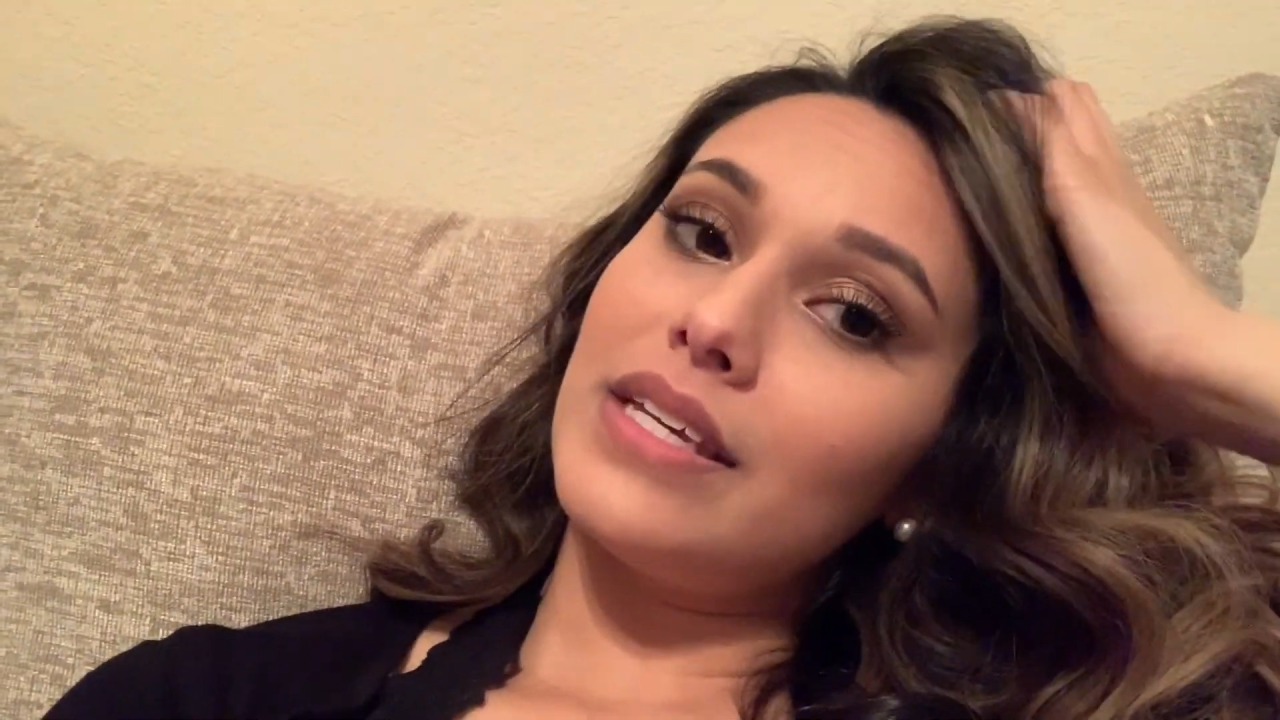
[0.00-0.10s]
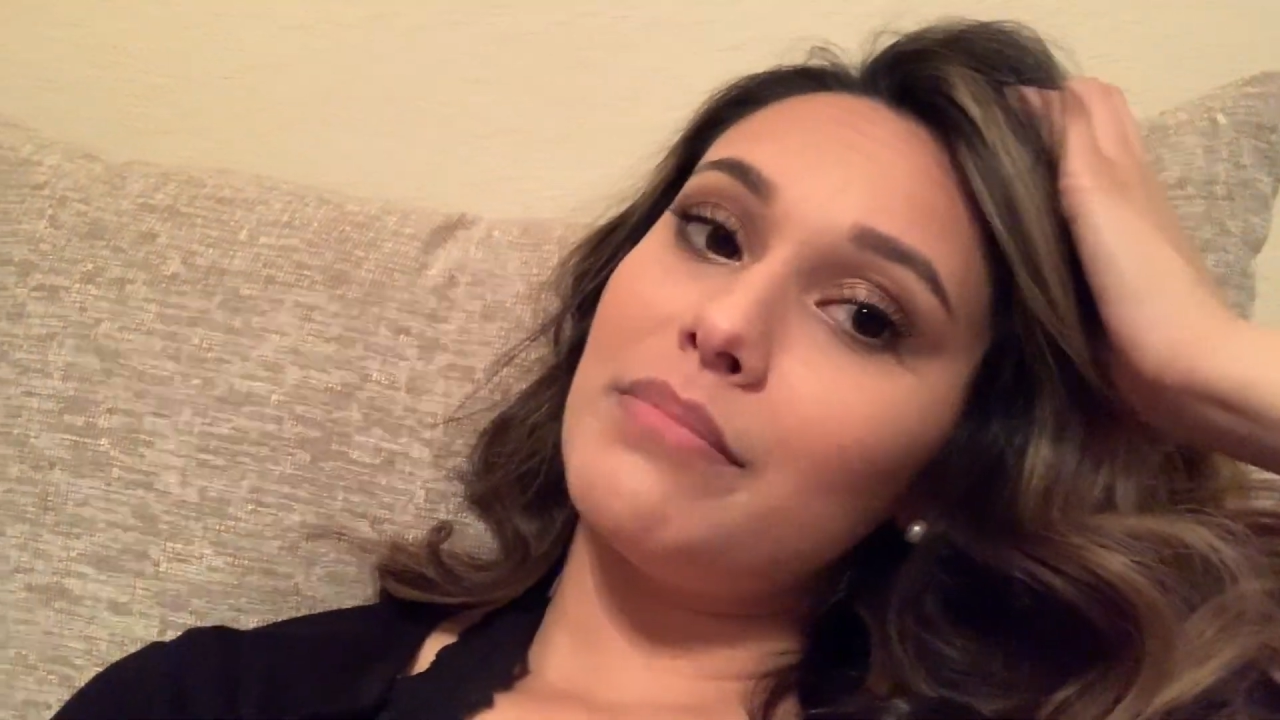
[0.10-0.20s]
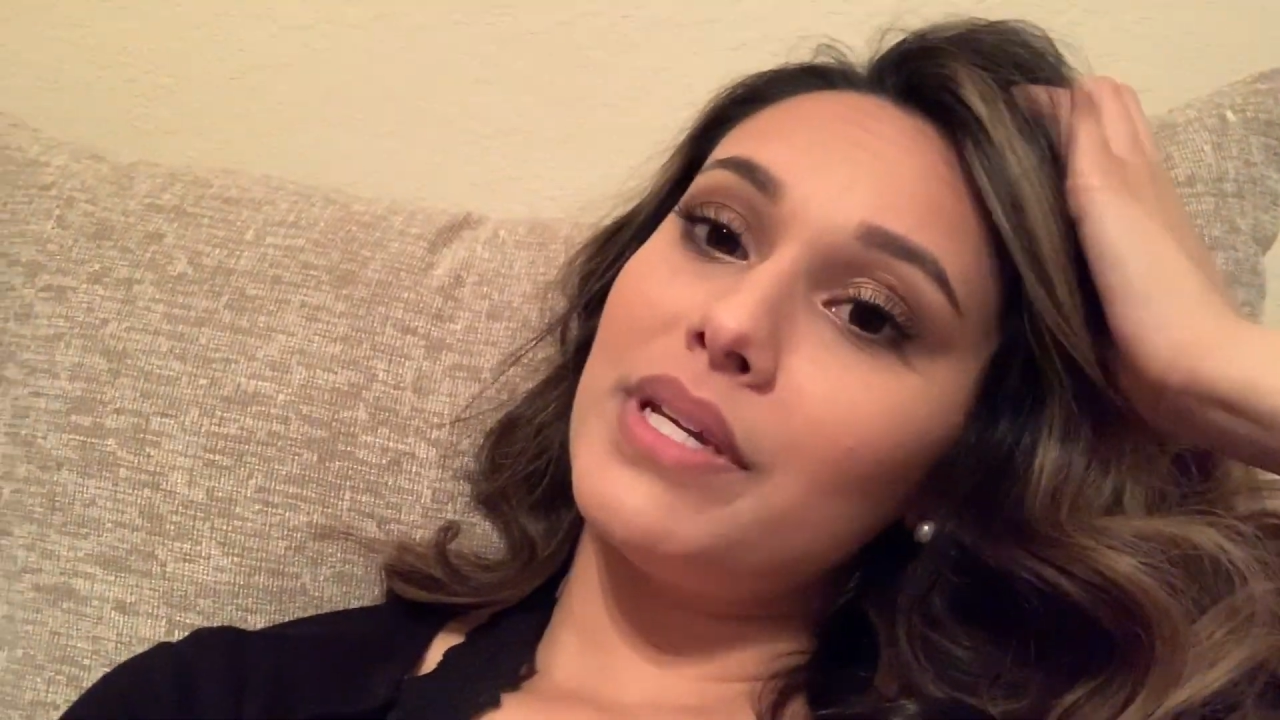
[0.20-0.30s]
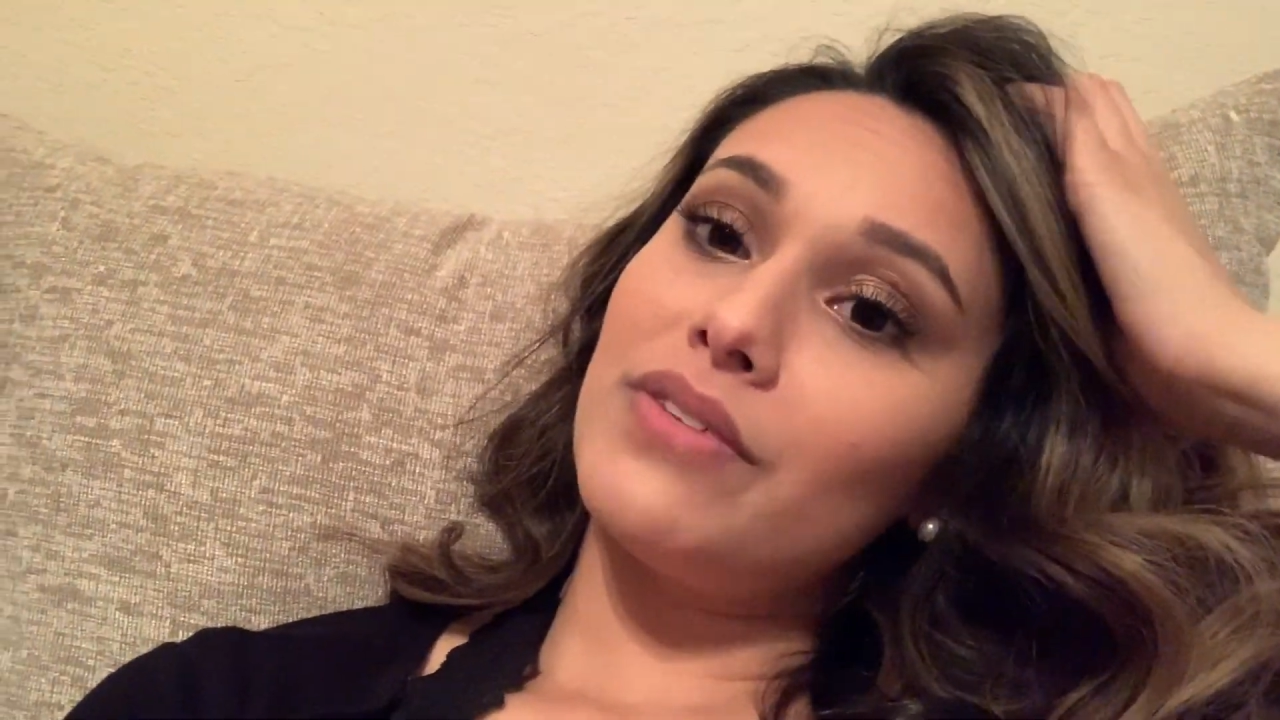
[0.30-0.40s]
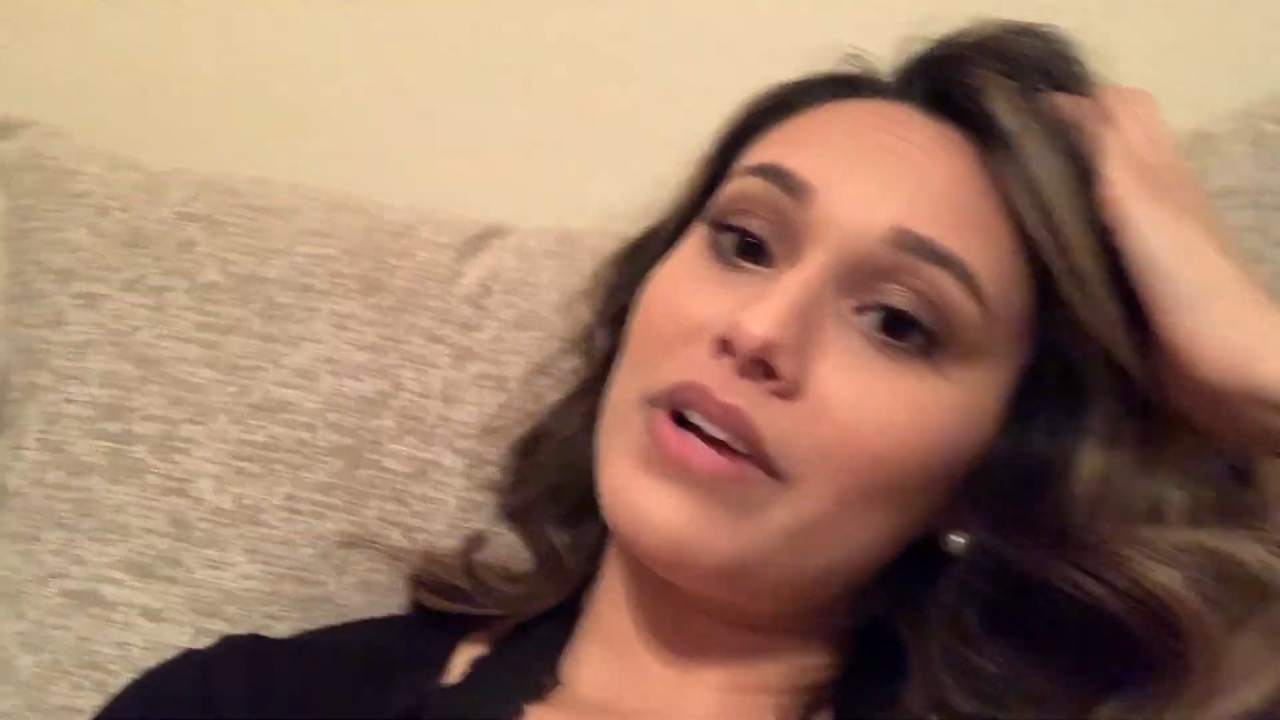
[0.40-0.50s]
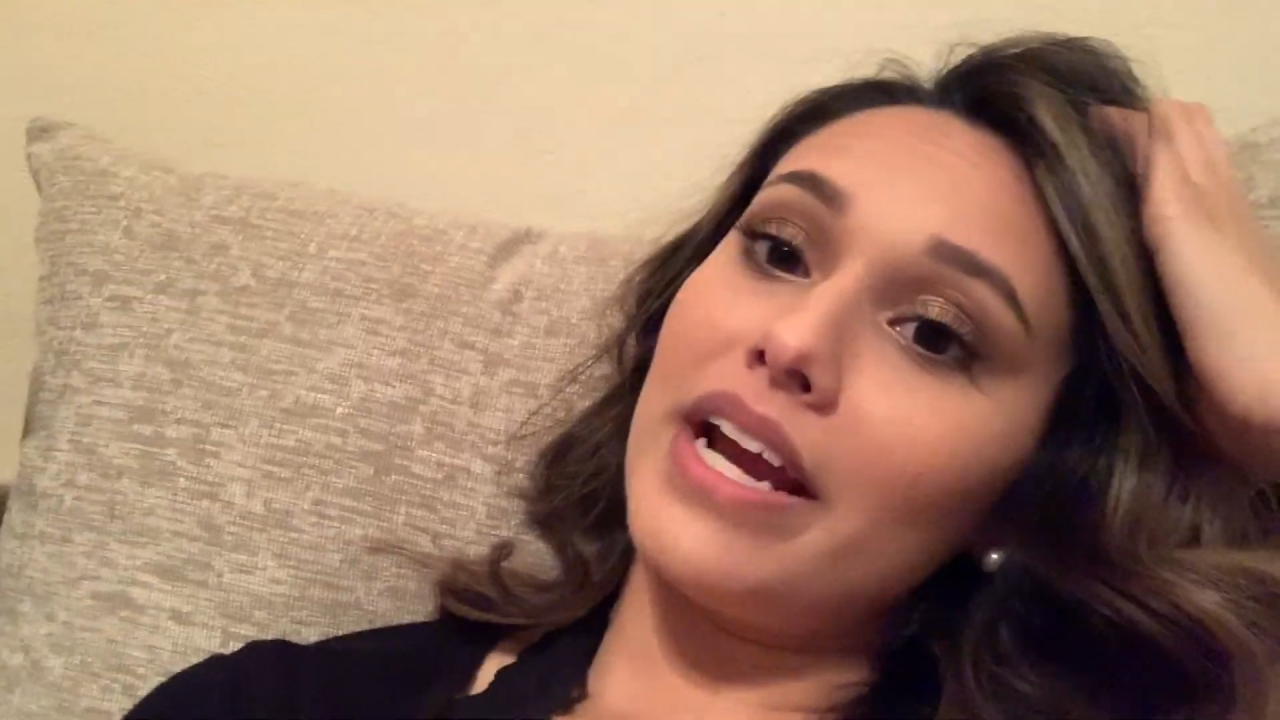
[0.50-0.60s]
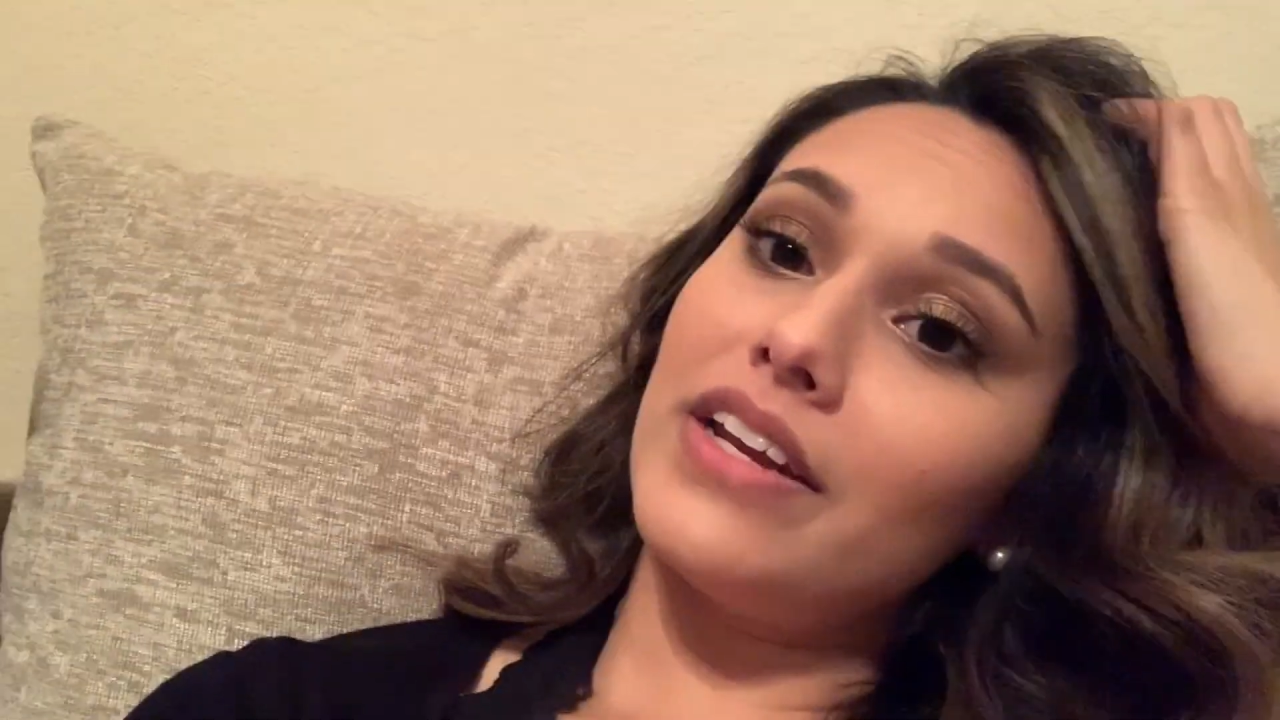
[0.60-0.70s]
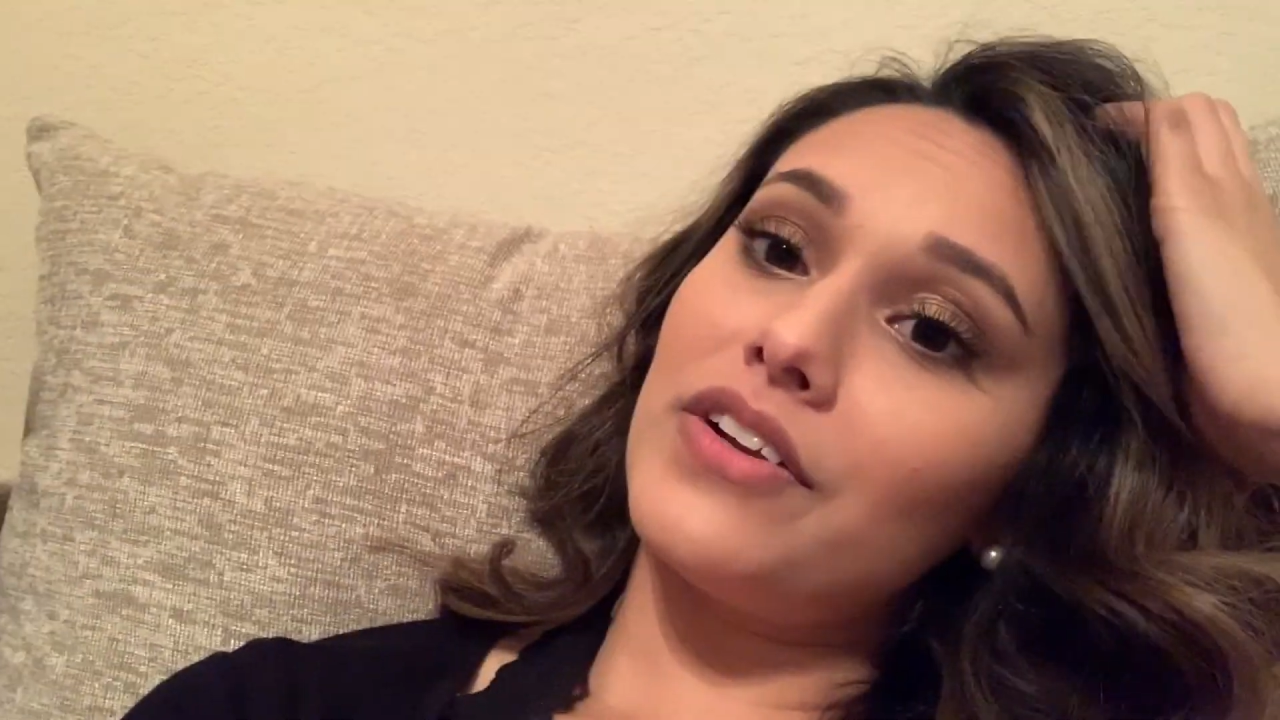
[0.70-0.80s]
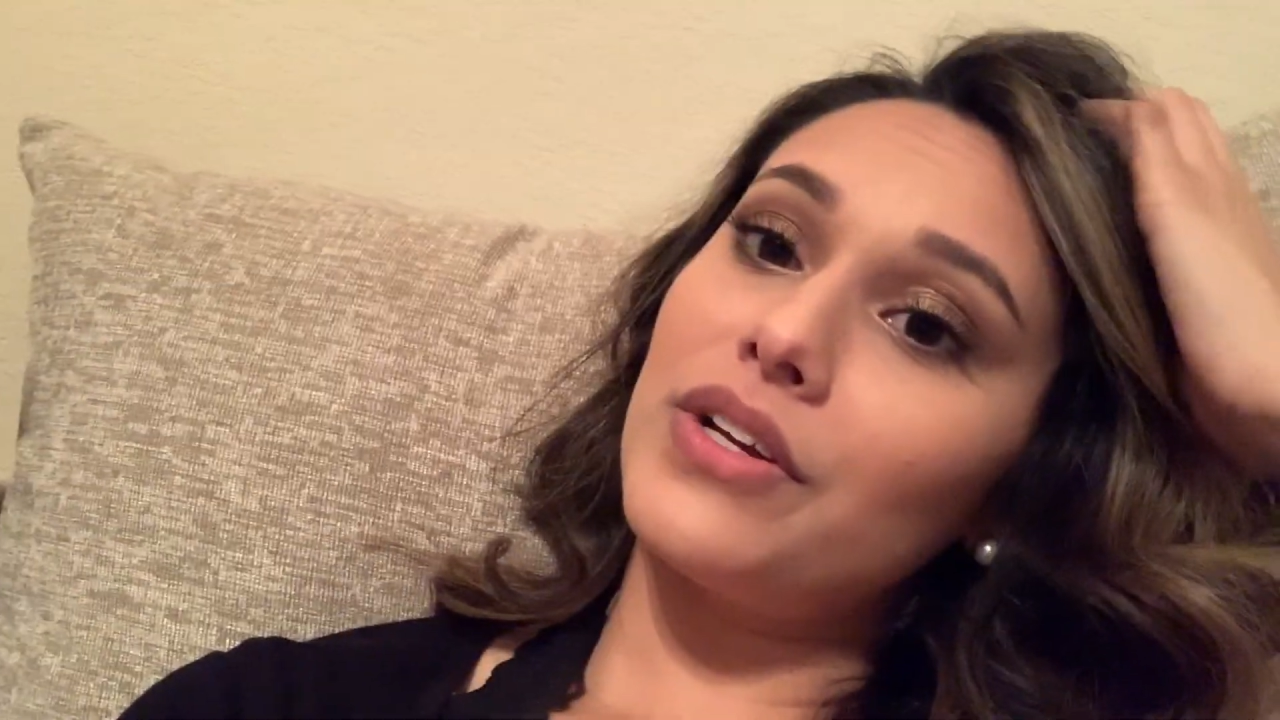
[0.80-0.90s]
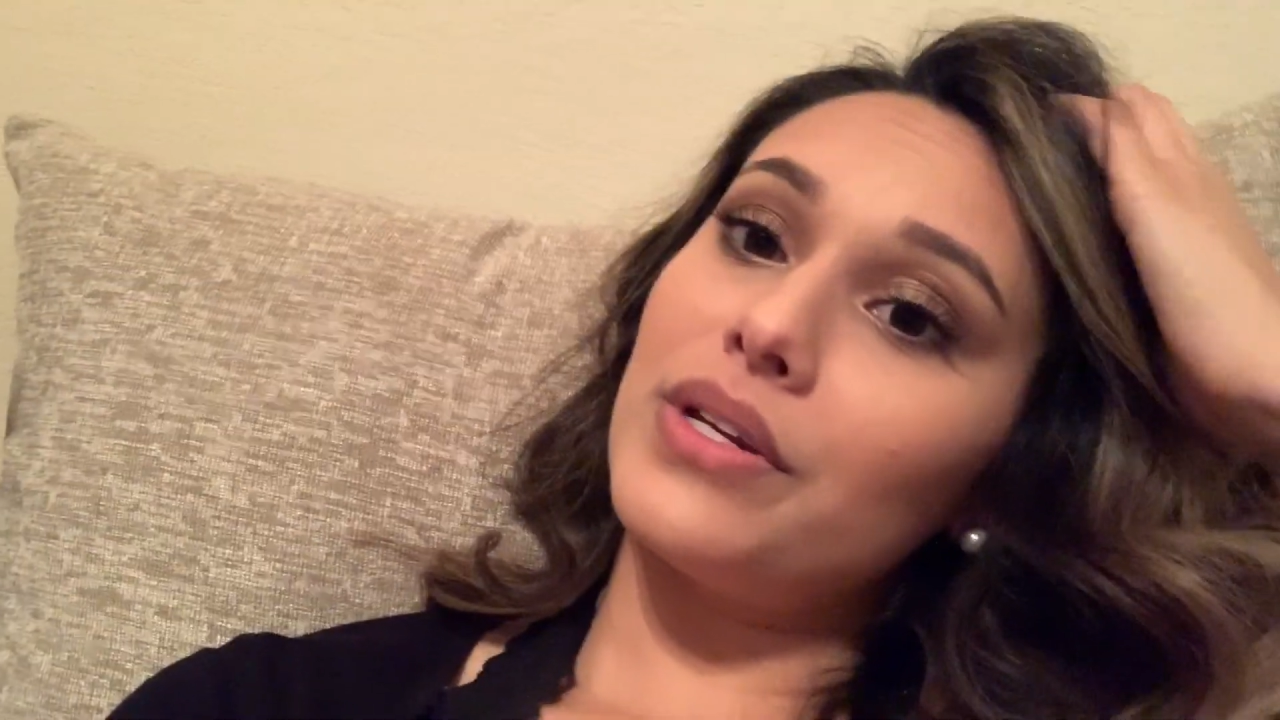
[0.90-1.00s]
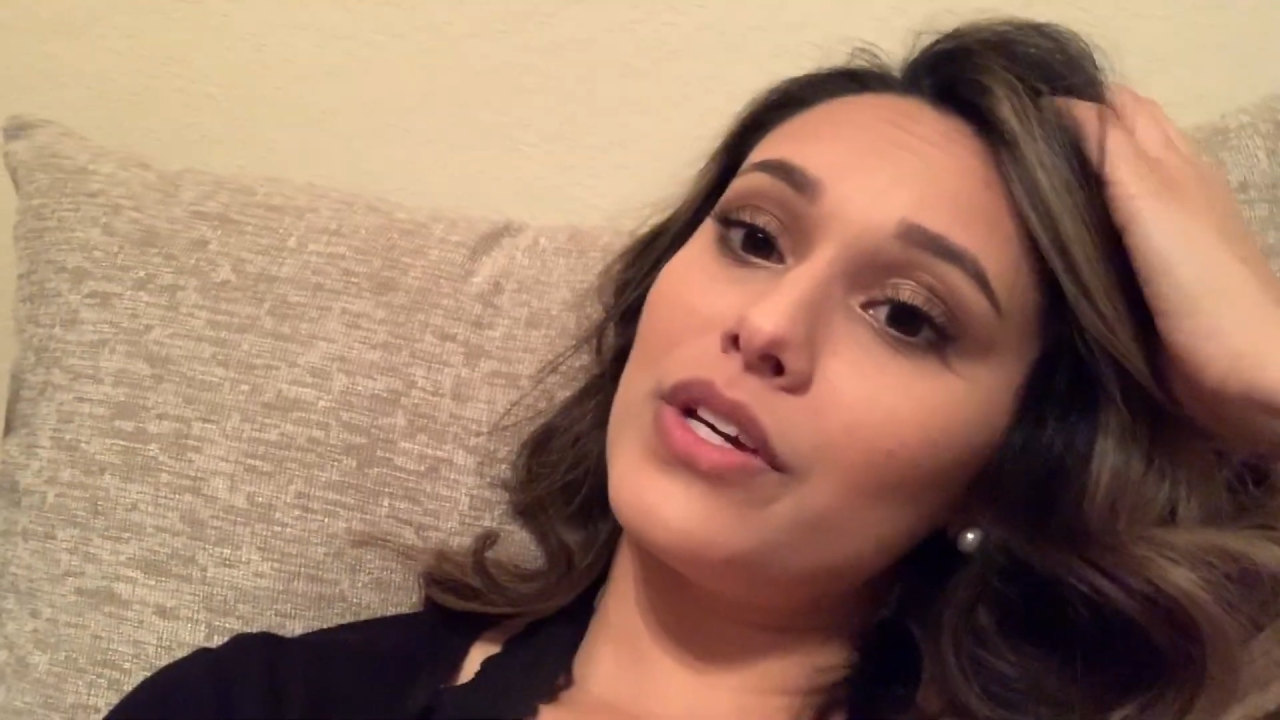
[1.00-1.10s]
me and Ryan are gonna